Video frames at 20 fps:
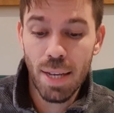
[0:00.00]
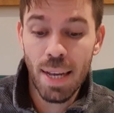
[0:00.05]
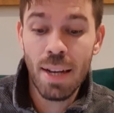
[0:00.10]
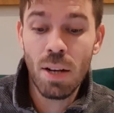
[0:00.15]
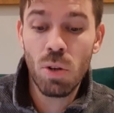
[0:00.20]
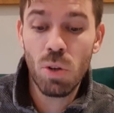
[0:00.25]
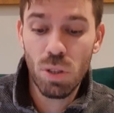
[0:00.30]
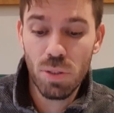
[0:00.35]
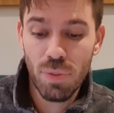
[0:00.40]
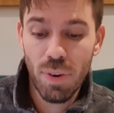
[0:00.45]
It
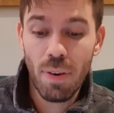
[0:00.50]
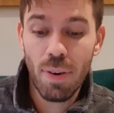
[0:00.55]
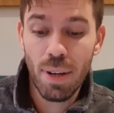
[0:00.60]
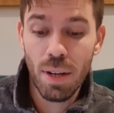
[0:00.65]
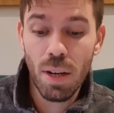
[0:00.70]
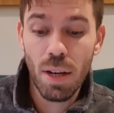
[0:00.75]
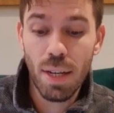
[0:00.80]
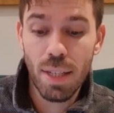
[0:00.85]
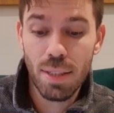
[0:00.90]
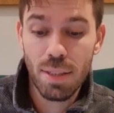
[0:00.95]
looks very
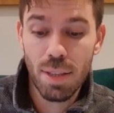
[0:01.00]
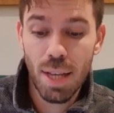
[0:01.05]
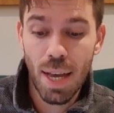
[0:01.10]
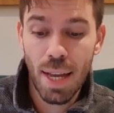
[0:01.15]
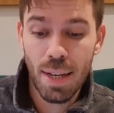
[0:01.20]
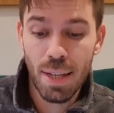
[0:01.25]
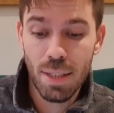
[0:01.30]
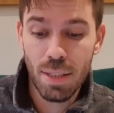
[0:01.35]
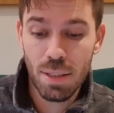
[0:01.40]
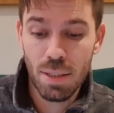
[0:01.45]
nice
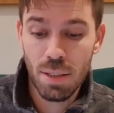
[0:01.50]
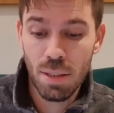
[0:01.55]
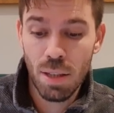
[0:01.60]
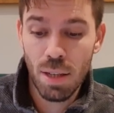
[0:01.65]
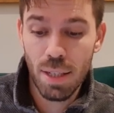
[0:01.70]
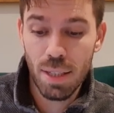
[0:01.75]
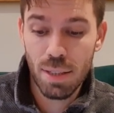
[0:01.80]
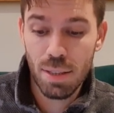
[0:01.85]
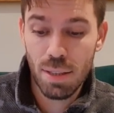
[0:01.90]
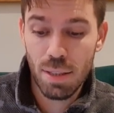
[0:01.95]
and it's
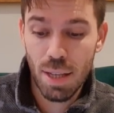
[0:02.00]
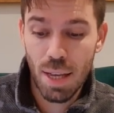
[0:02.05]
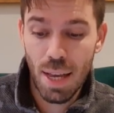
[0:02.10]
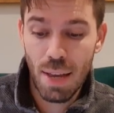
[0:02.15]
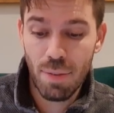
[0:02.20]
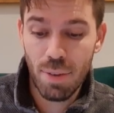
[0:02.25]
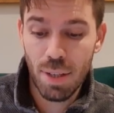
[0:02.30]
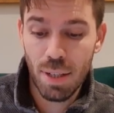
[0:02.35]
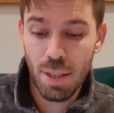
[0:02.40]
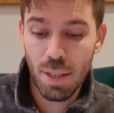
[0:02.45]
nice
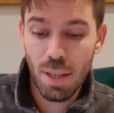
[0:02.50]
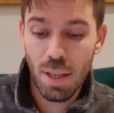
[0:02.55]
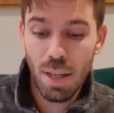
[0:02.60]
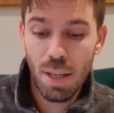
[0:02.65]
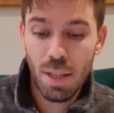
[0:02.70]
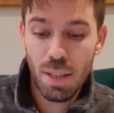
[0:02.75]
having,